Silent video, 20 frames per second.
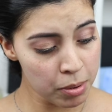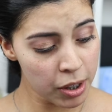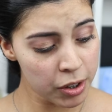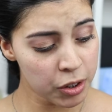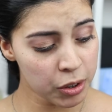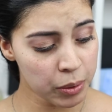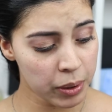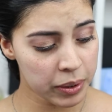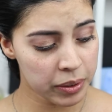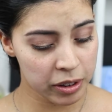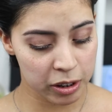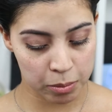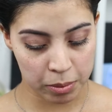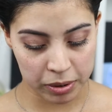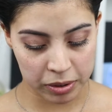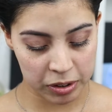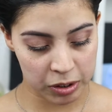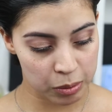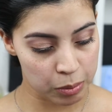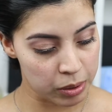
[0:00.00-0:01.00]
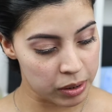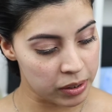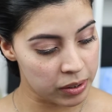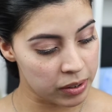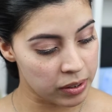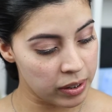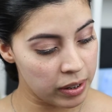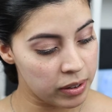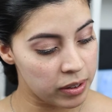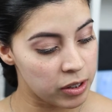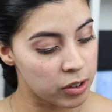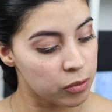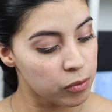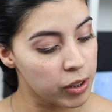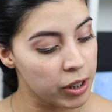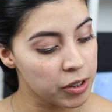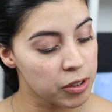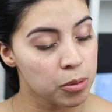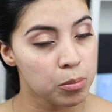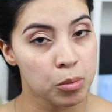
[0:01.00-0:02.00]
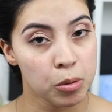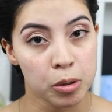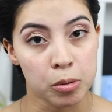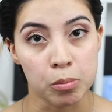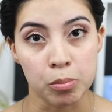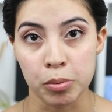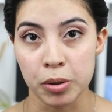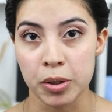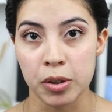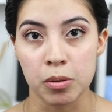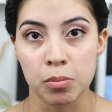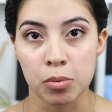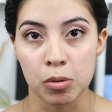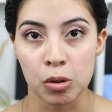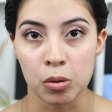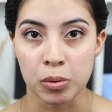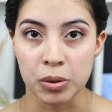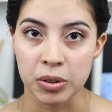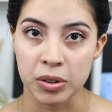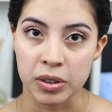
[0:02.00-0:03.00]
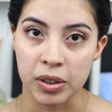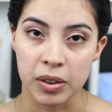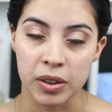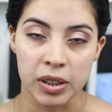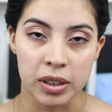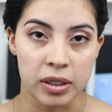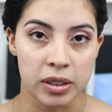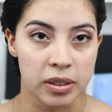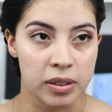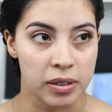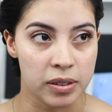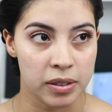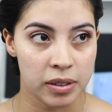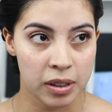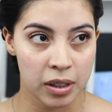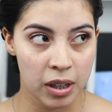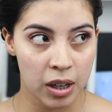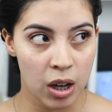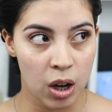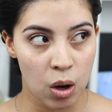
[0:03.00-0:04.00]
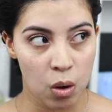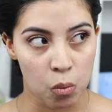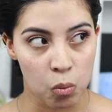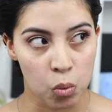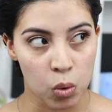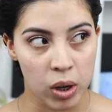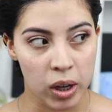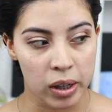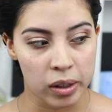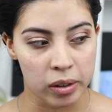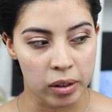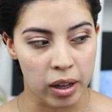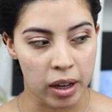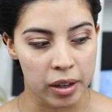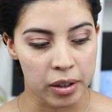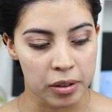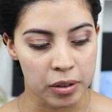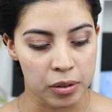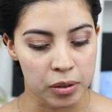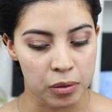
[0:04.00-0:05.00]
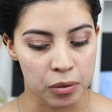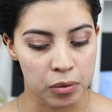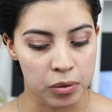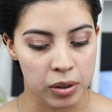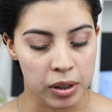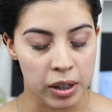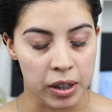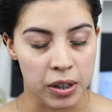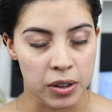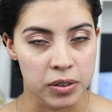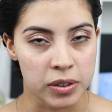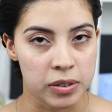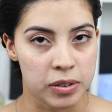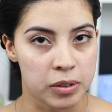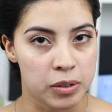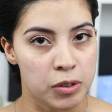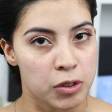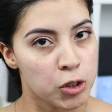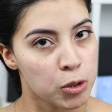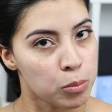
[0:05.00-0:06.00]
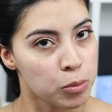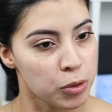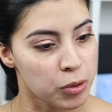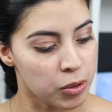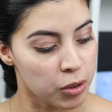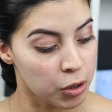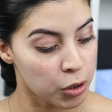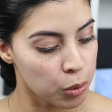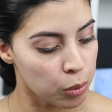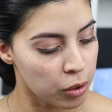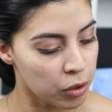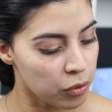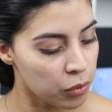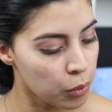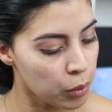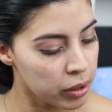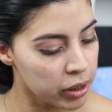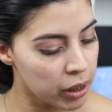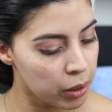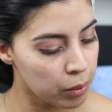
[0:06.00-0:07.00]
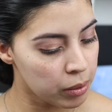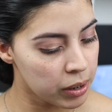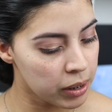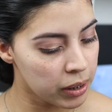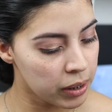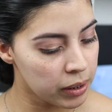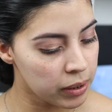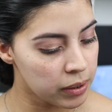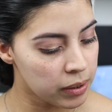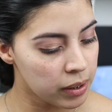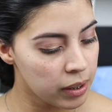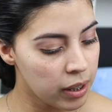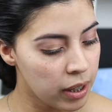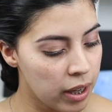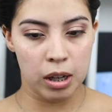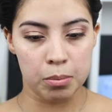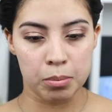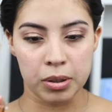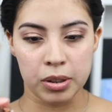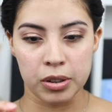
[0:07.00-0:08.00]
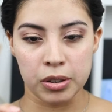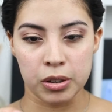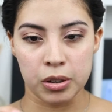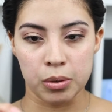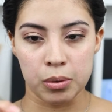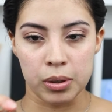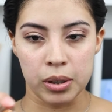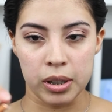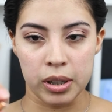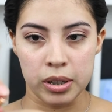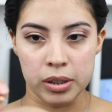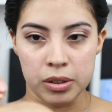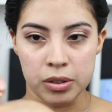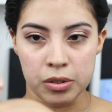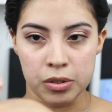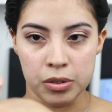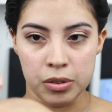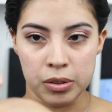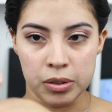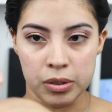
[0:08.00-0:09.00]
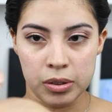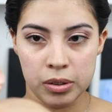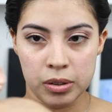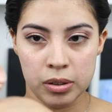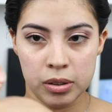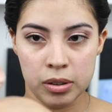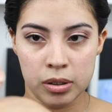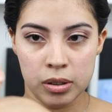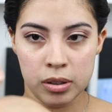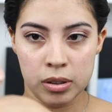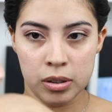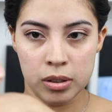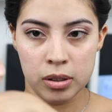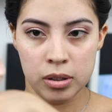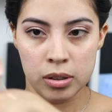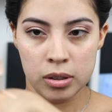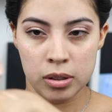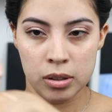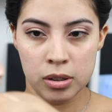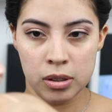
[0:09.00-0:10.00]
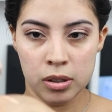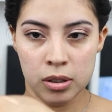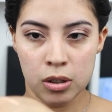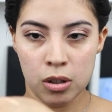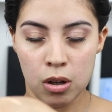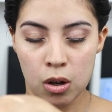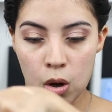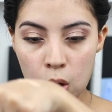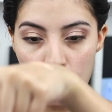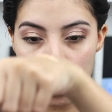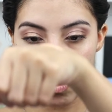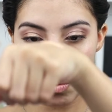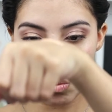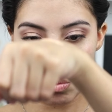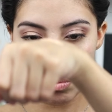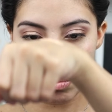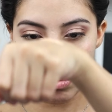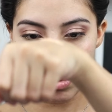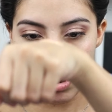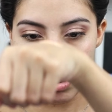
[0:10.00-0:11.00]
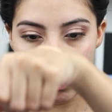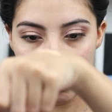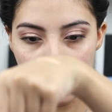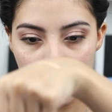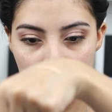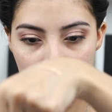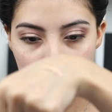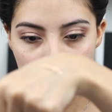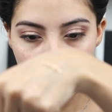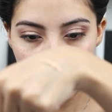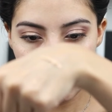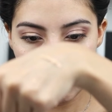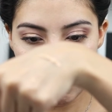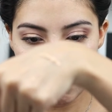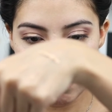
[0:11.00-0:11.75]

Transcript: But the great thing about this one is it says it's flexible and breathable, which I think is what a lot of us as consumers are going for nowadays. I'm gonna go ahead and just, oh, okay.